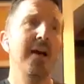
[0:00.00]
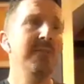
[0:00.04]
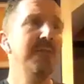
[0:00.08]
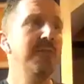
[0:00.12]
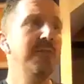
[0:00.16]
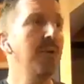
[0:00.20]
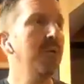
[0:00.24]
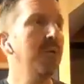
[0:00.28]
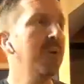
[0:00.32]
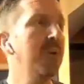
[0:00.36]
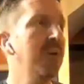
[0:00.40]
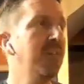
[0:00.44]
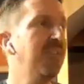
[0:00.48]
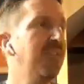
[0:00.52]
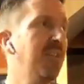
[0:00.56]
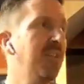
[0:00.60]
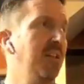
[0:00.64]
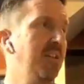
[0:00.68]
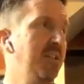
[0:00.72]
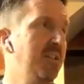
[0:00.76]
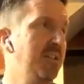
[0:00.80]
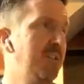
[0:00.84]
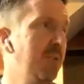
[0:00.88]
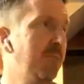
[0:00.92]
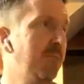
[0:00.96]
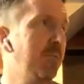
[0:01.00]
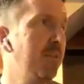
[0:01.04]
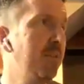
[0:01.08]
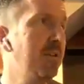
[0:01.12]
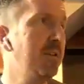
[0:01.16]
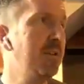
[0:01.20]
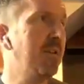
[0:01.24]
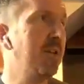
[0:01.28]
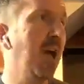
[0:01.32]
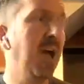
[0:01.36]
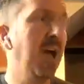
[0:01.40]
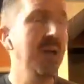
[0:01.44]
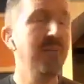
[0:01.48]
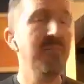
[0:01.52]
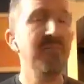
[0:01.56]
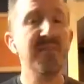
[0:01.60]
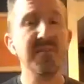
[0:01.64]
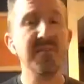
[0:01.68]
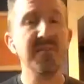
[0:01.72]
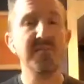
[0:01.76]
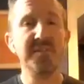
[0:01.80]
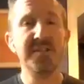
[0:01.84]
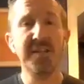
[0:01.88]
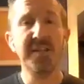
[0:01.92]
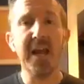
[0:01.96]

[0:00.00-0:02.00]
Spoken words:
I've noticed that different times